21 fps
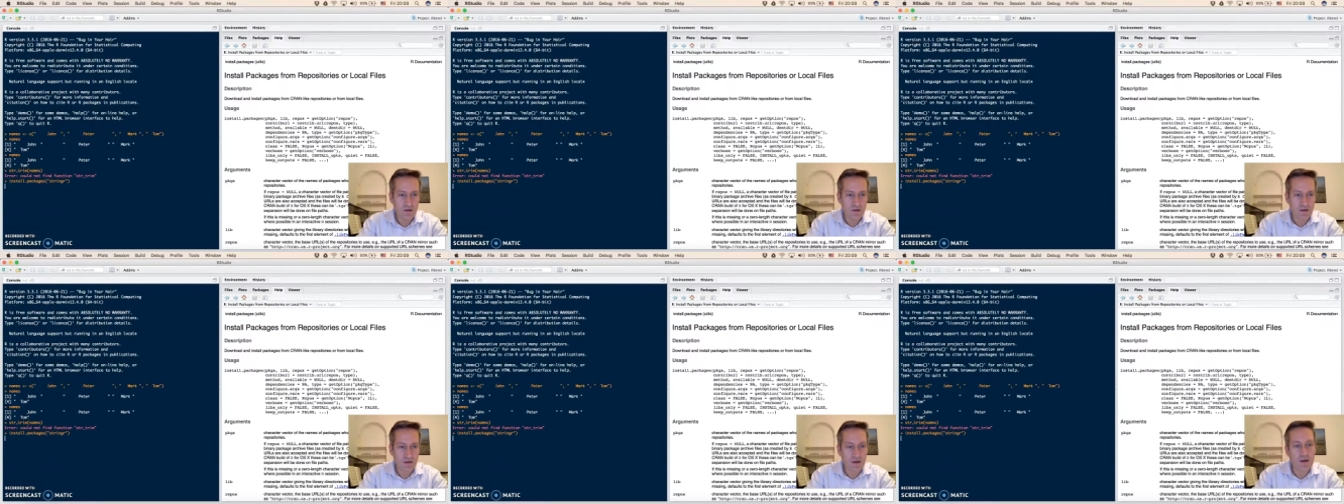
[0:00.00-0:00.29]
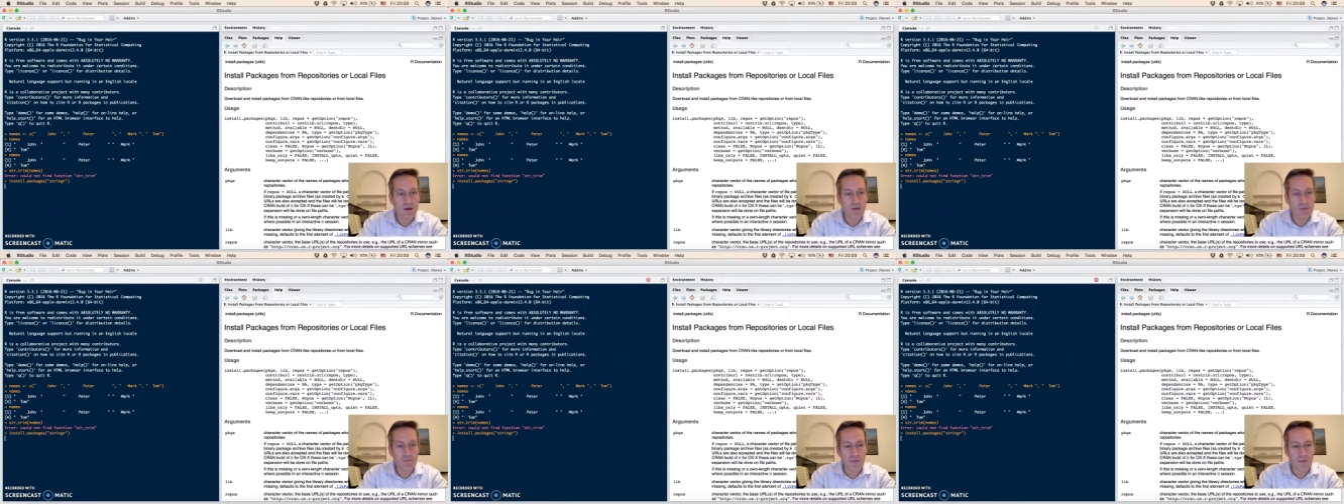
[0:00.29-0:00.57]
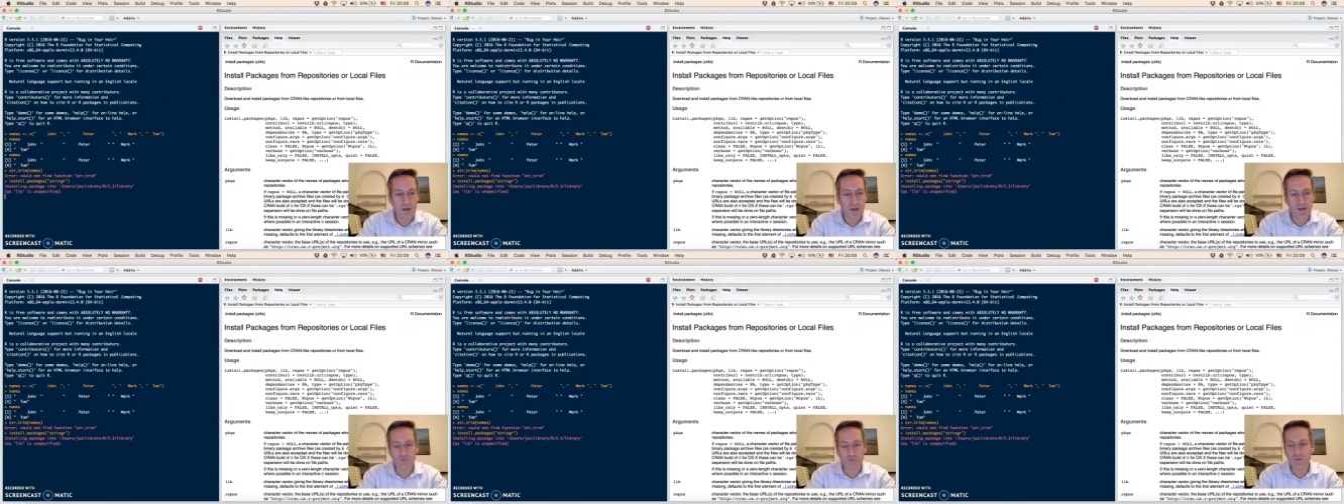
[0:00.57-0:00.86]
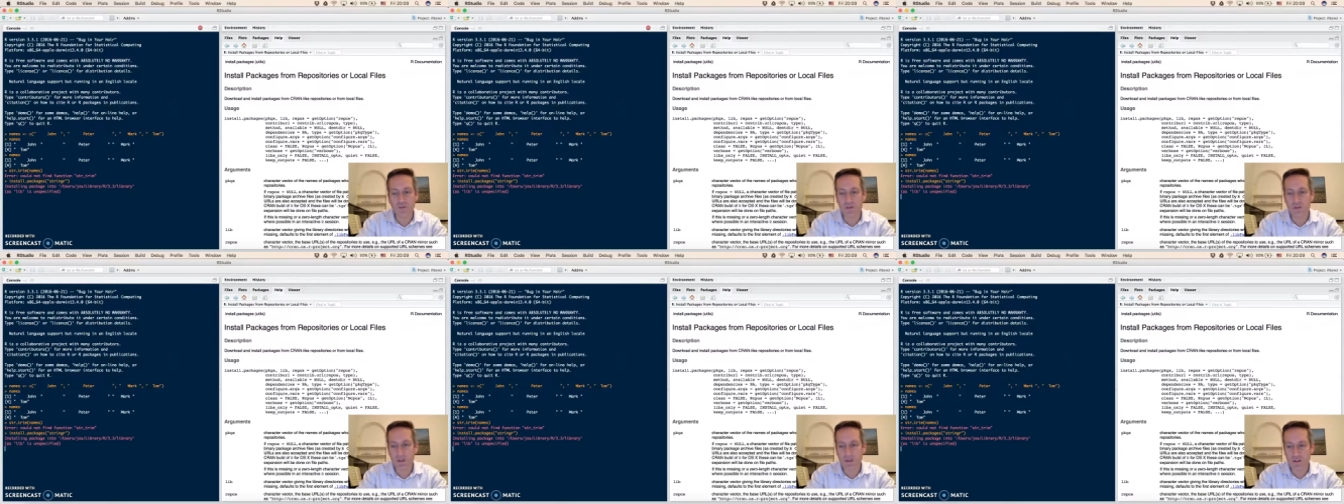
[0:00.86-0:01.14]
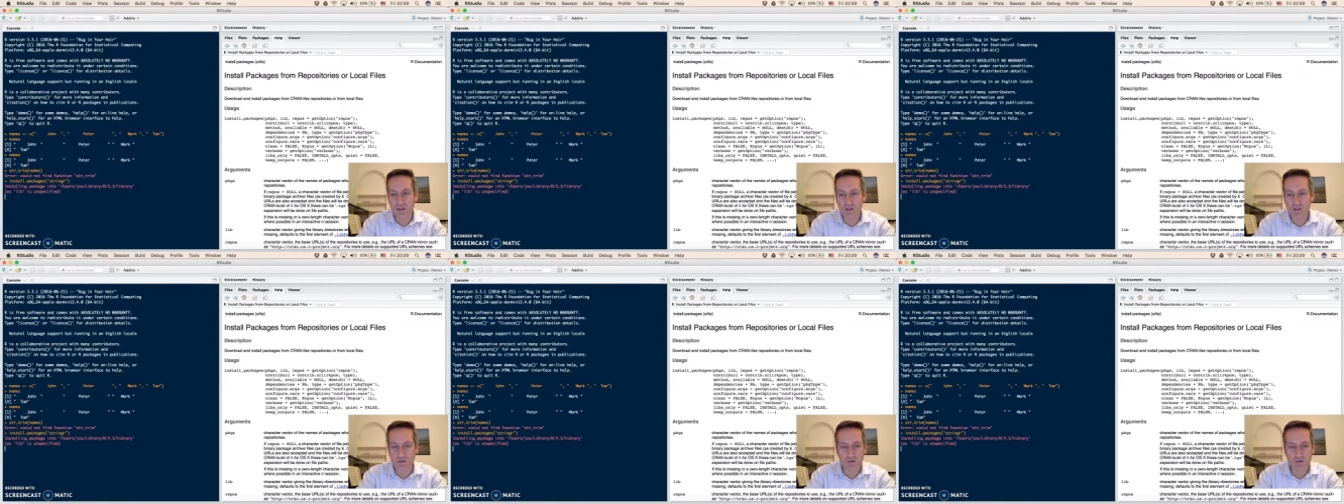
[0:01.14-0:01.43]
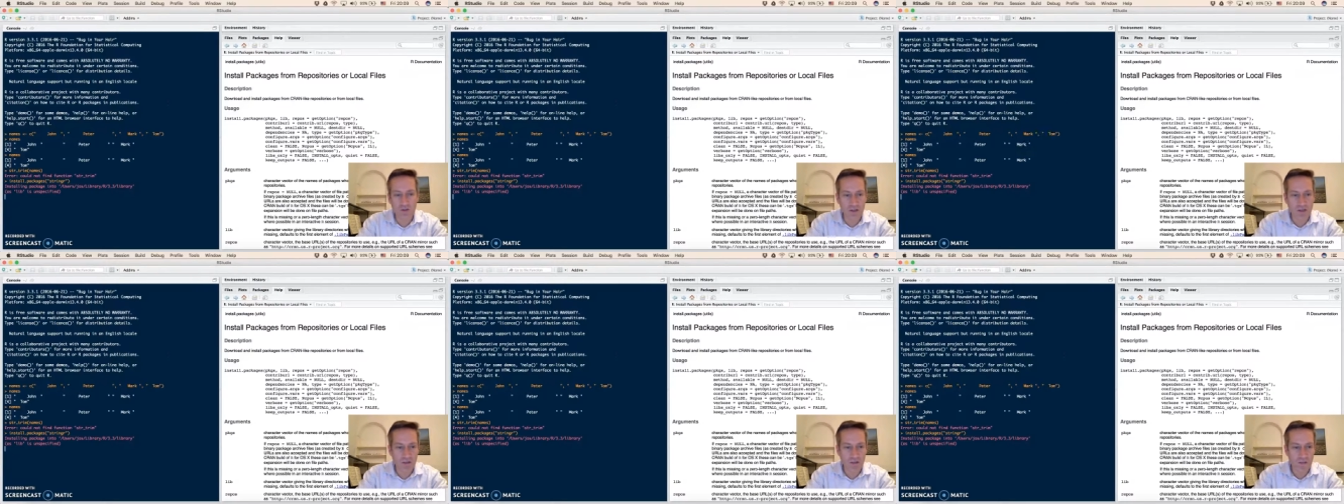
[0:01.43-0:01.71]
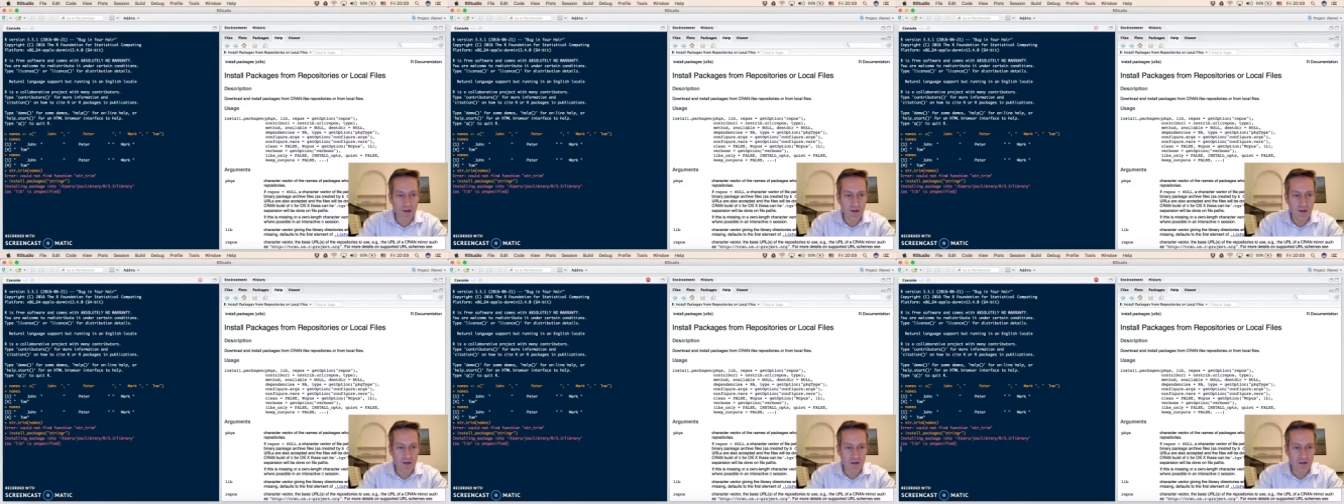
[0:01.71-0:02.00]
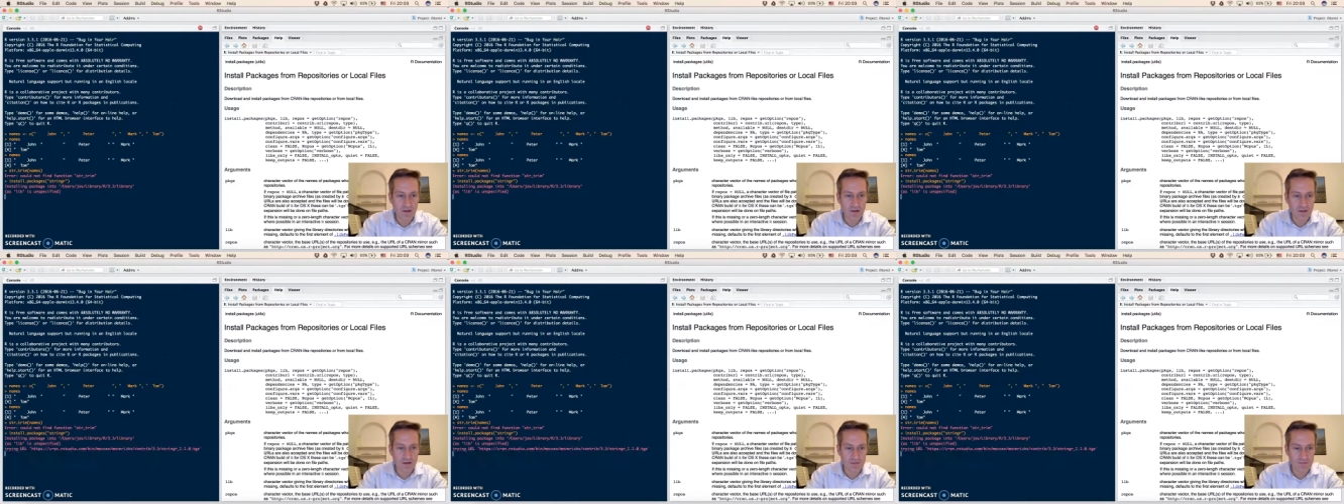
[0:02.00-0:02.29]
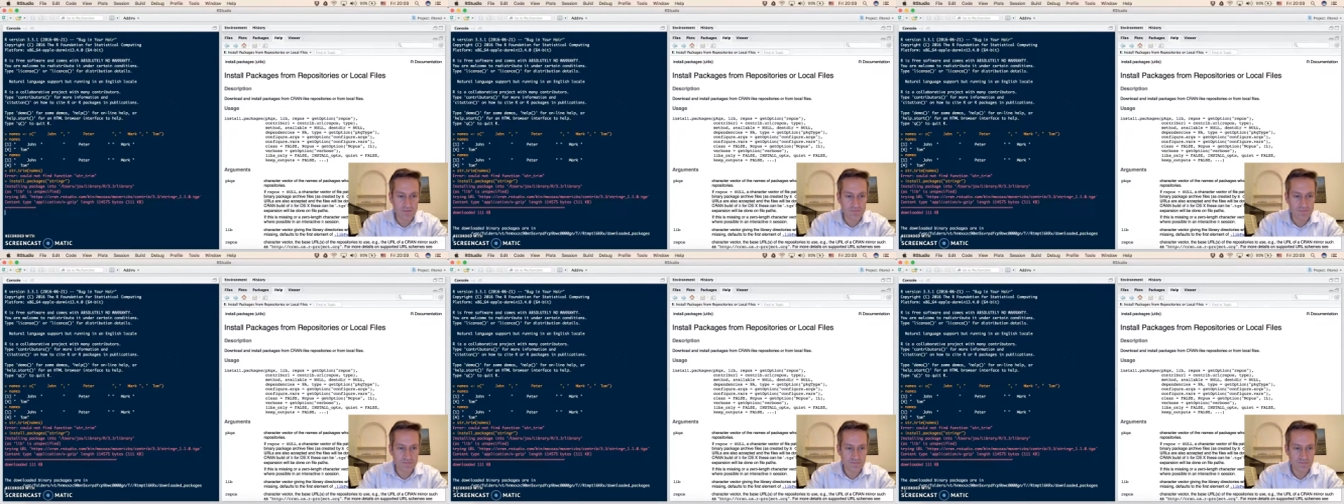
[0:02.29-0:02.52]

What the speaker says: and it will install this package.